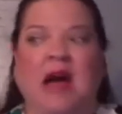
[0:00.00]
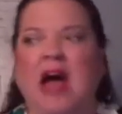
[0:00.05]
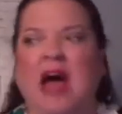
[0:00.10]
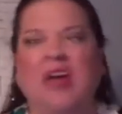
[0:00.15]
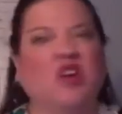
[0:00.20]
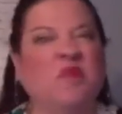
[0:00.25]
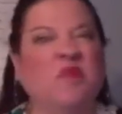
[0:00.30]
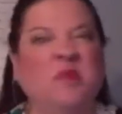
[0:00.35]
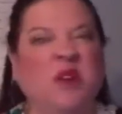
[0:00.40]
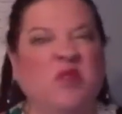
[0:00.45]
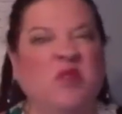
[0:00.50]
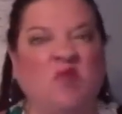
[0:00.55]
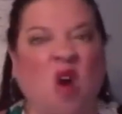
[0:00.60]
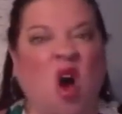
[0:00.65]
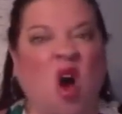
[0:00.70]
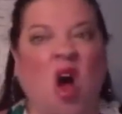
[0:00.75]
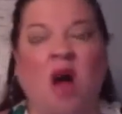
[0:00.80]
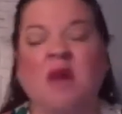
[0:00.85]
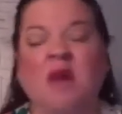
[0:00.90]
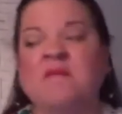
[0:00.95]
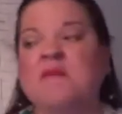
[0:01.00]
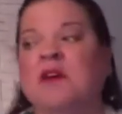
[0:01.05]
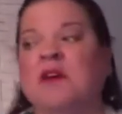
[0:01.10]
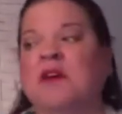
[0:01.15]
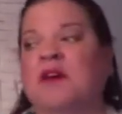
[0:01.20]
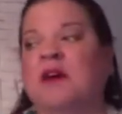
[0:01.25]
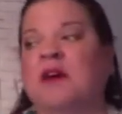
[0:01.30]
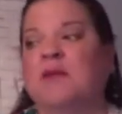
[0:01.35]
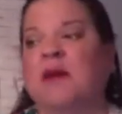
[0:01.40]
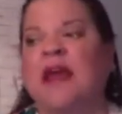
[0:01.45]
I could be wrong,
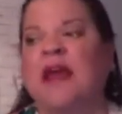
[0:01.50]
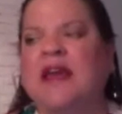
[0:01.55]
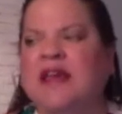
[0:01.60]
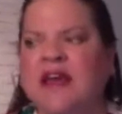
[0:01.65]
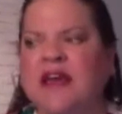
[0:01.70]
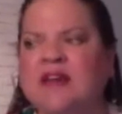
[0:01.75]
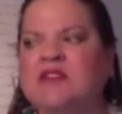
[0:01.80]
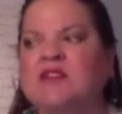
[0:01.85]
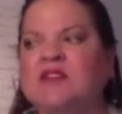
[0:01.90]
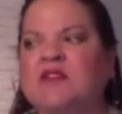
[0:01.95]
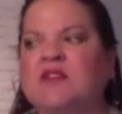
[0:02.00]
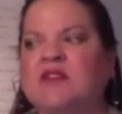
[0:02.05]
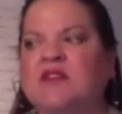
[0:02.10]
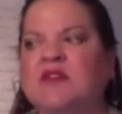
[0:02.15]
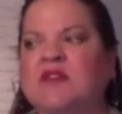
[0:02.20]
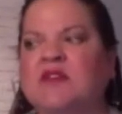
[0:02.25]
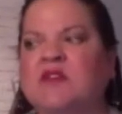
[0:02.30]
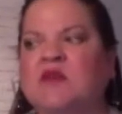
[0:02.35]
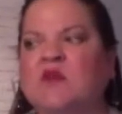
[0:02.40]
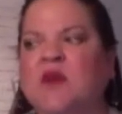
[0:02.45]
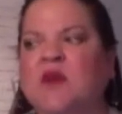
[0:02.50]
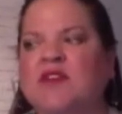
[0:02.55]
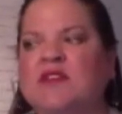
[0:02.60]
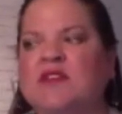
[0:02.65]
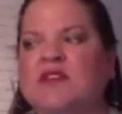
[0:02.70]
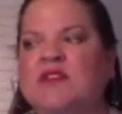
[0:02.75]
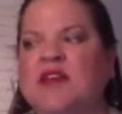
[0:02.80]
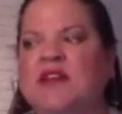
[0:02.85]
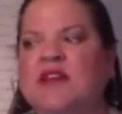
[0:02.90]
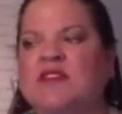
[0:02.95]
but I guess in the one
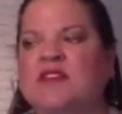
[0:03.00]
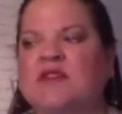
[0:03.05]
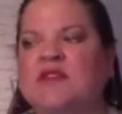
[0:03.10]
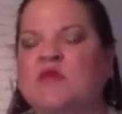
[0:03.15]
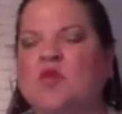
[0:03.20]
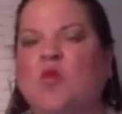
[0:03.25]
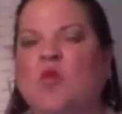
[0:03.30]
sense,